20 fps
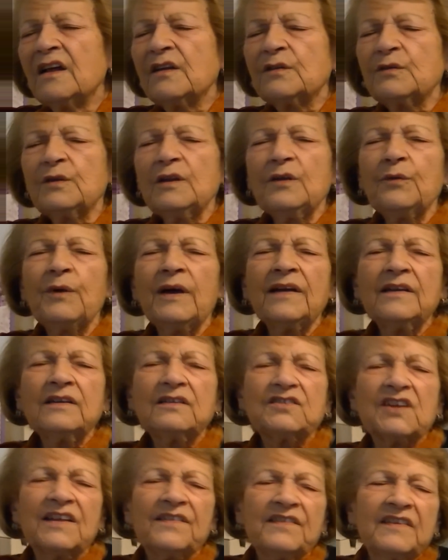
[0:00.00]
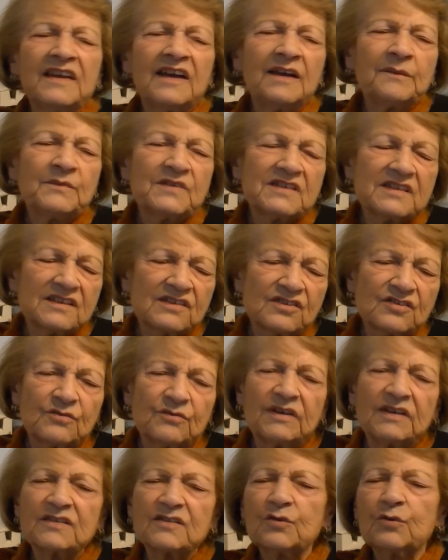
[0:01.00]
till one gendarme says to
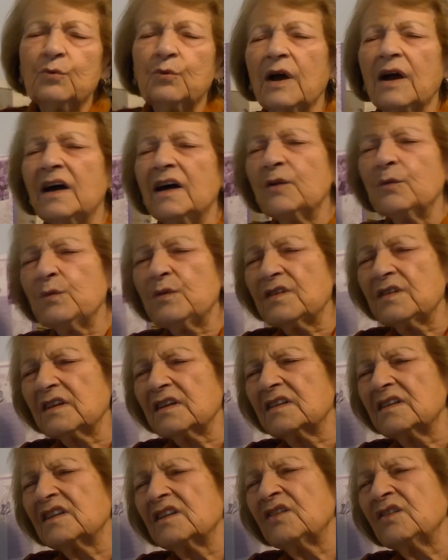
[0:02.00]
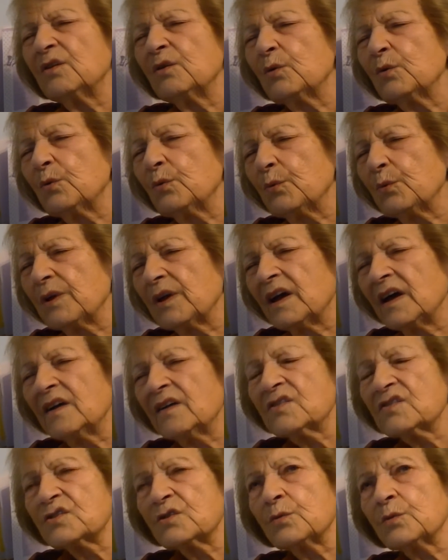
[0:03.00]
us, who are we? He didn't know who we
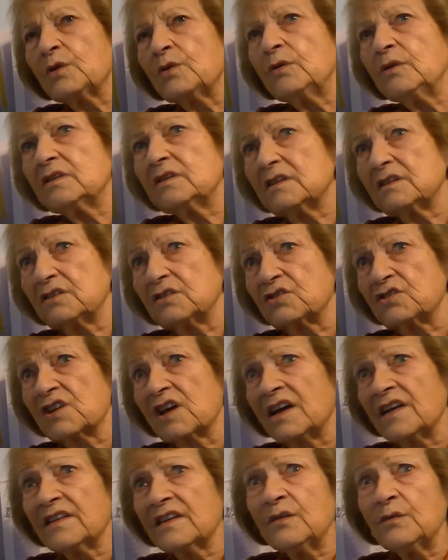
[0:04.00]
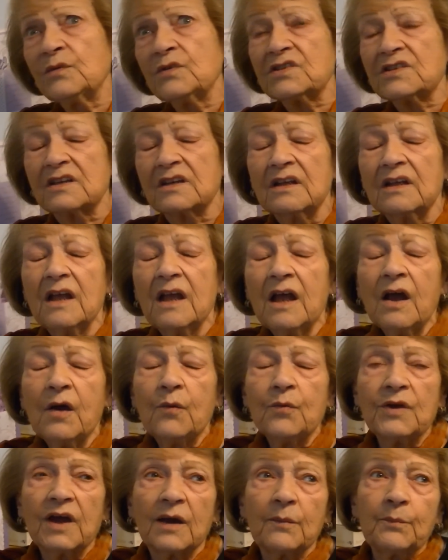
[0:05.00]
are, so we looked at each other. We said,
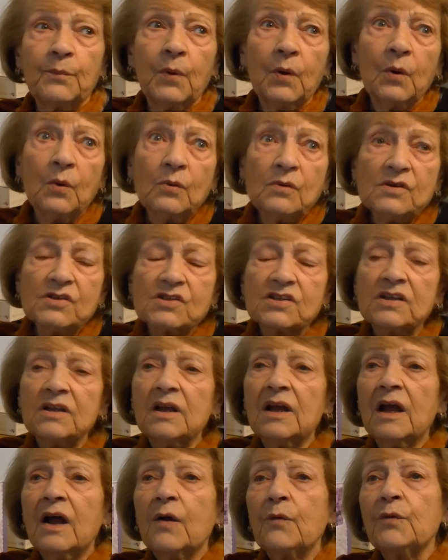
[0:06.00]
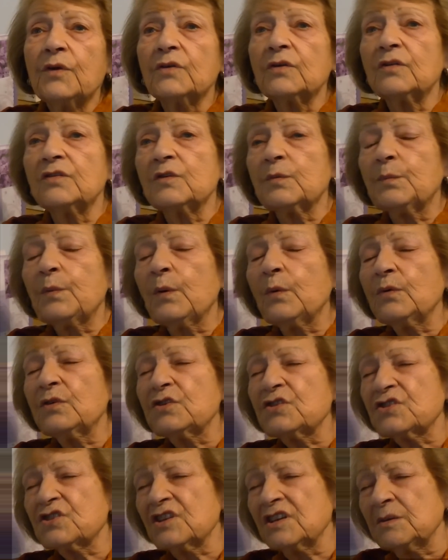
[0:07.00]
we are Poles, we are on the
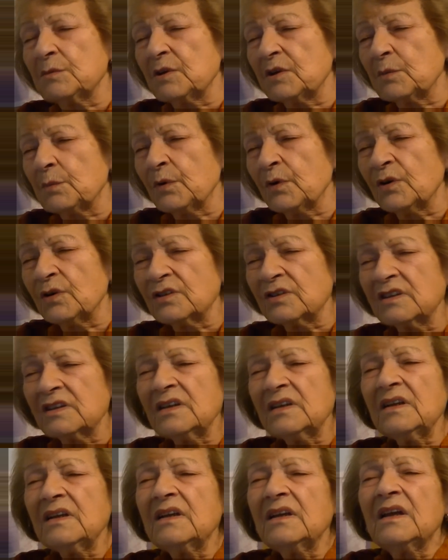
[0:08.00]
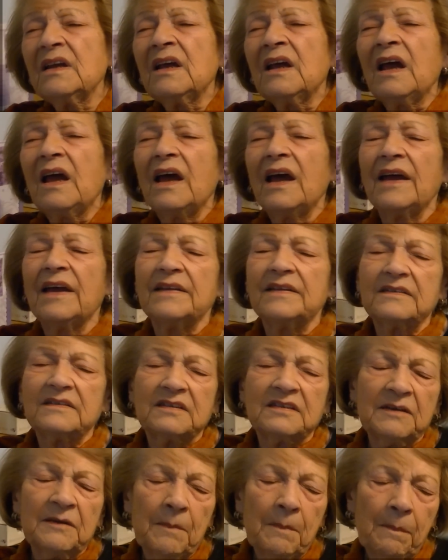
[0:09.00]
Polish-German border, and